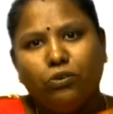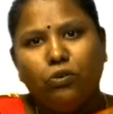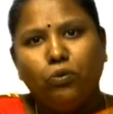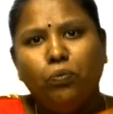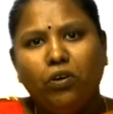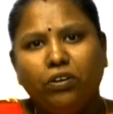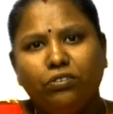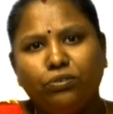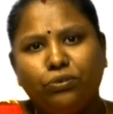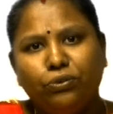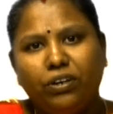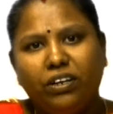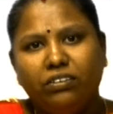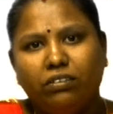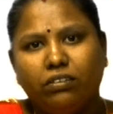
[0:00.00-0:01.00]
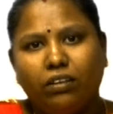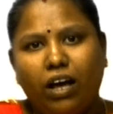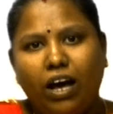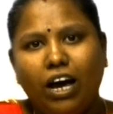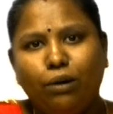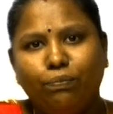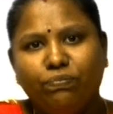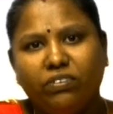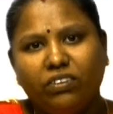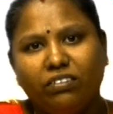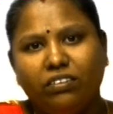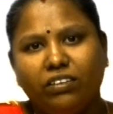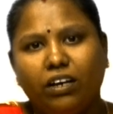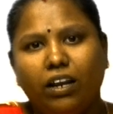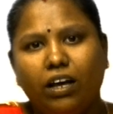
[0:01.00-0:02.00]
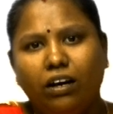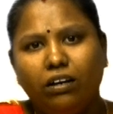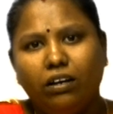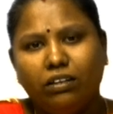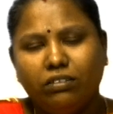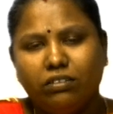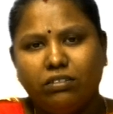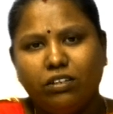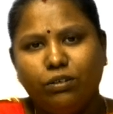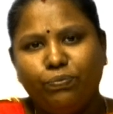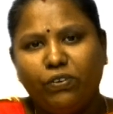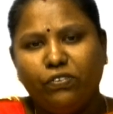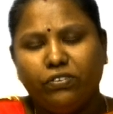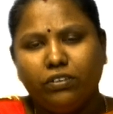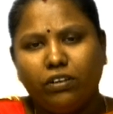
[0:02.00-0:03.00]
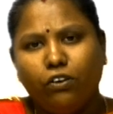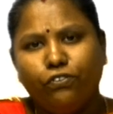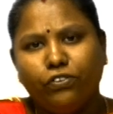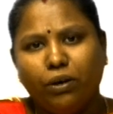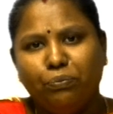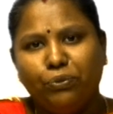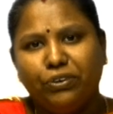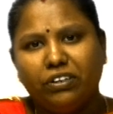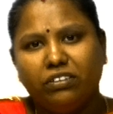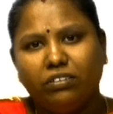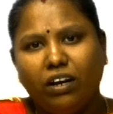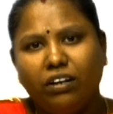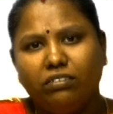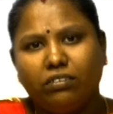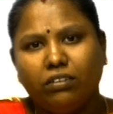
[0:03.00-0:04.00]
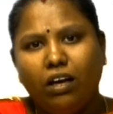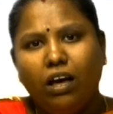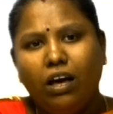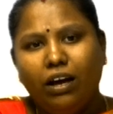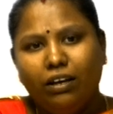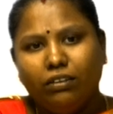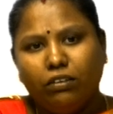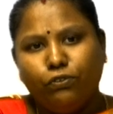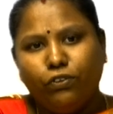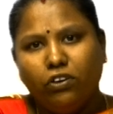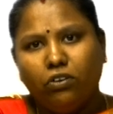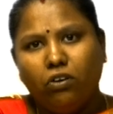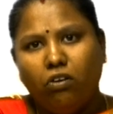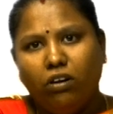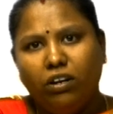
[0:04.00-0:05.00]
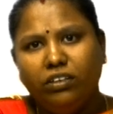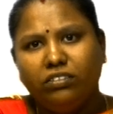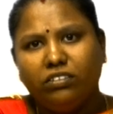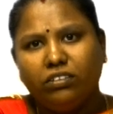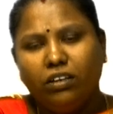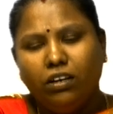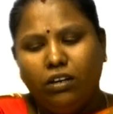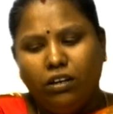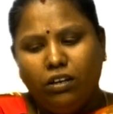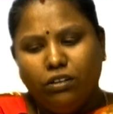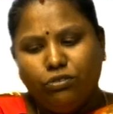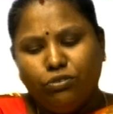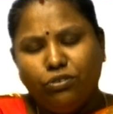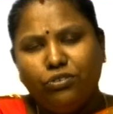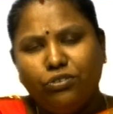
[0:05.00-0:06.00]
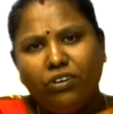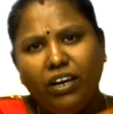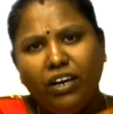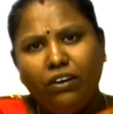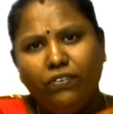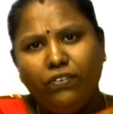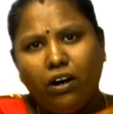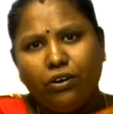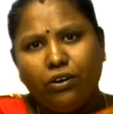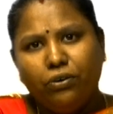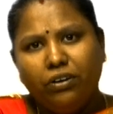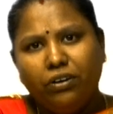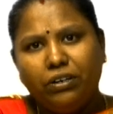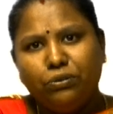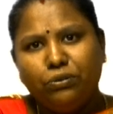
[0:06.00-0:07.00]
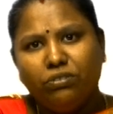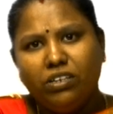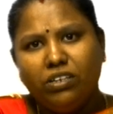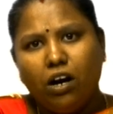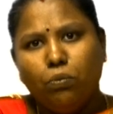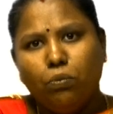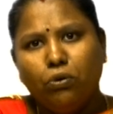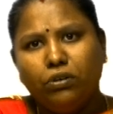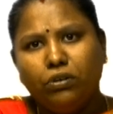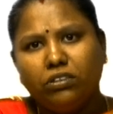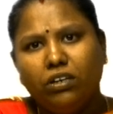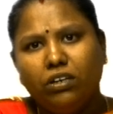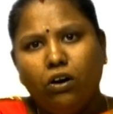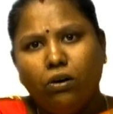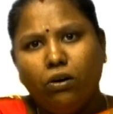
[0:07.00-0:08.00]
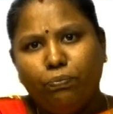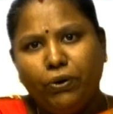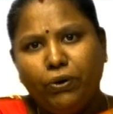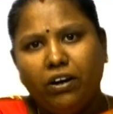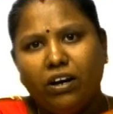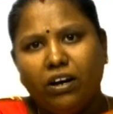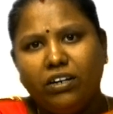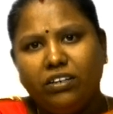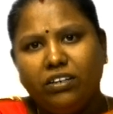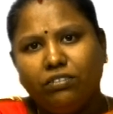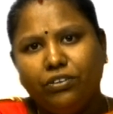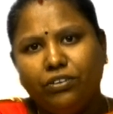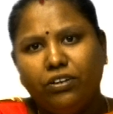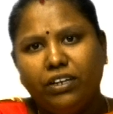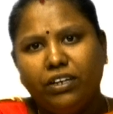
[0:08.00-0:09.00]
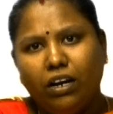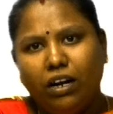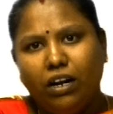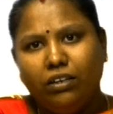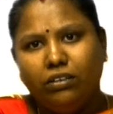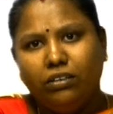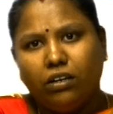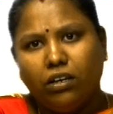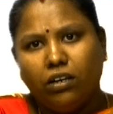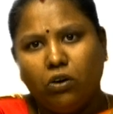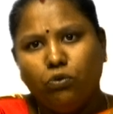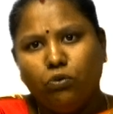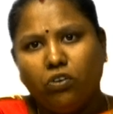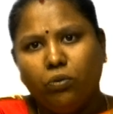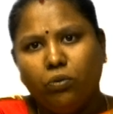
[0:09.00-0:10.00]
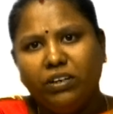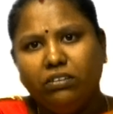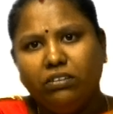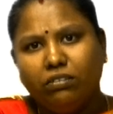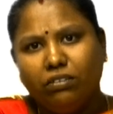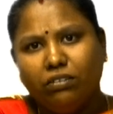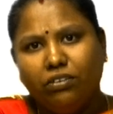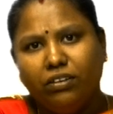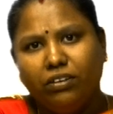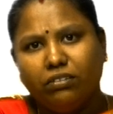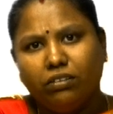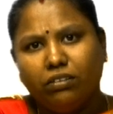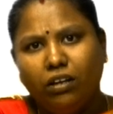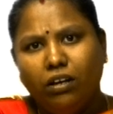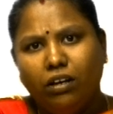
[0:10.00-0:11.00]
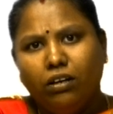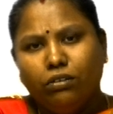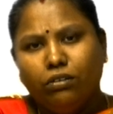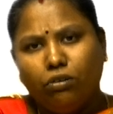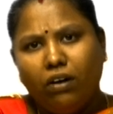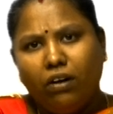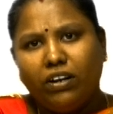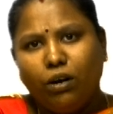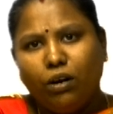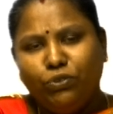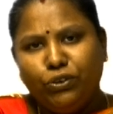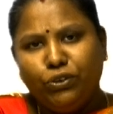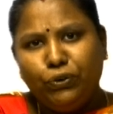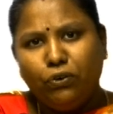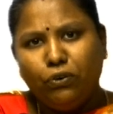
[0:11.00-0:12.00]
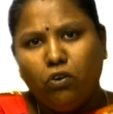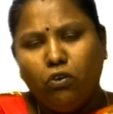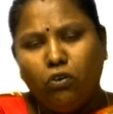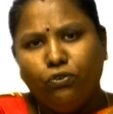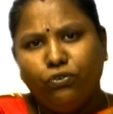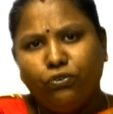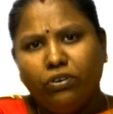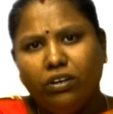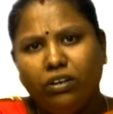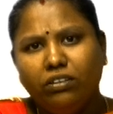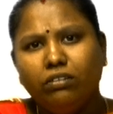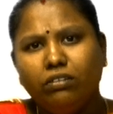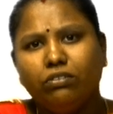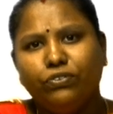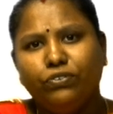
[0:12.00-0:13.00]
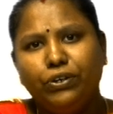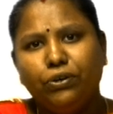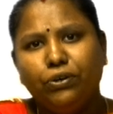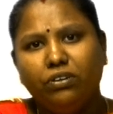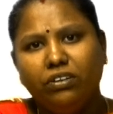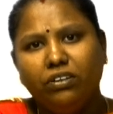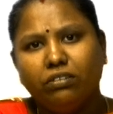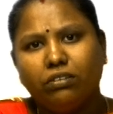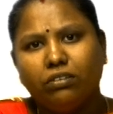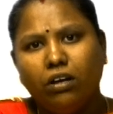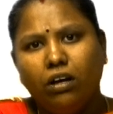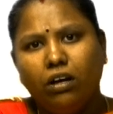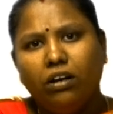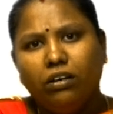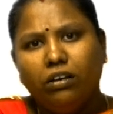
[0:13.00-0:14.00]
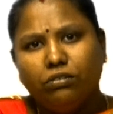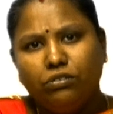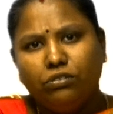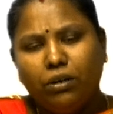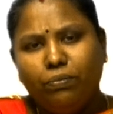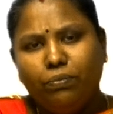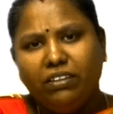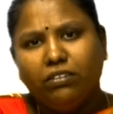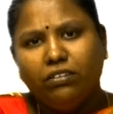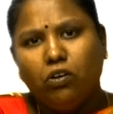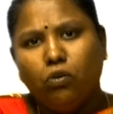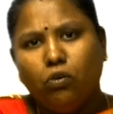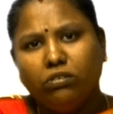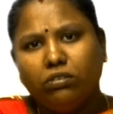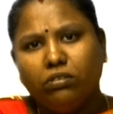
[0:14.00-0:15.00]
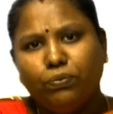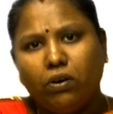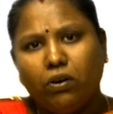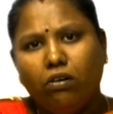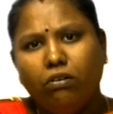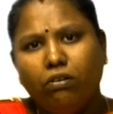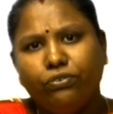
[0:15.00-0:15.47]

Good morning students, I am Sasikala, Assistant Professor of Computer Science, SFR College. So today we are going to see about priority scheduling and round robin schedulings. So our objective of this video is the basic concept of